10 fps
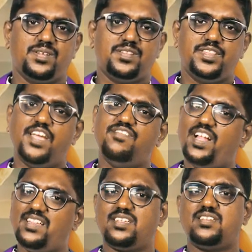Their
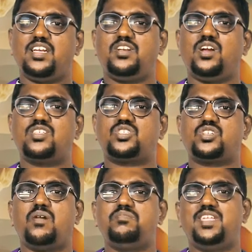wealth did not
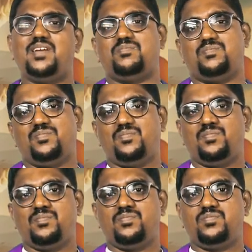stop them.
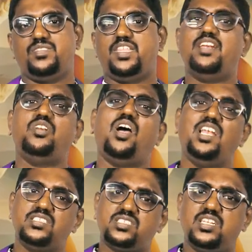Their
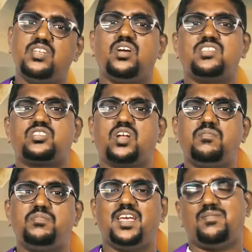knowledge did not
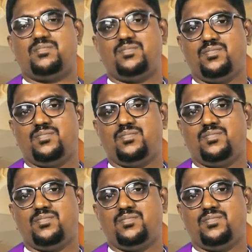stop them.